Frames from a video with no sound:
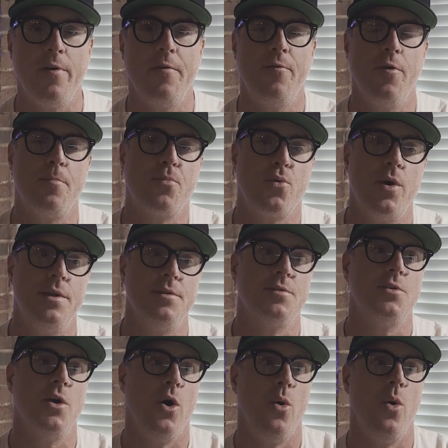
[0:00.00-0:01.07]
of a footprint.
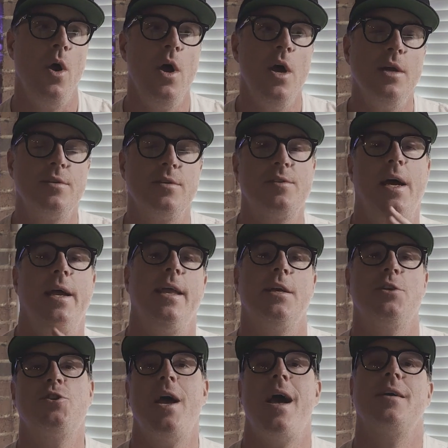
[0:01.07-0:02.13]
So designing
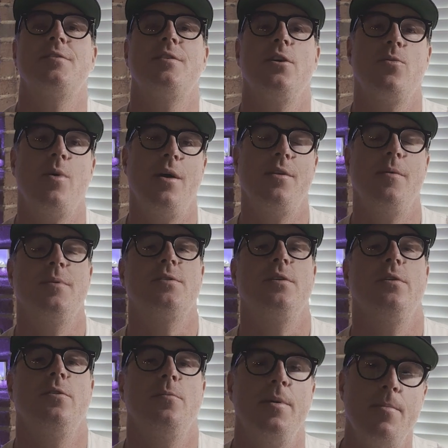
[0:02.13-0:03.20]
a chassis around them is a
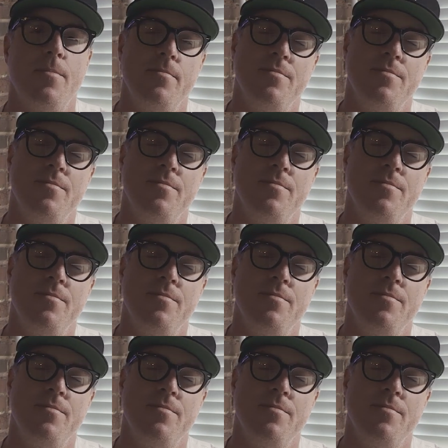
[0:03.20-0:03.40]
little bit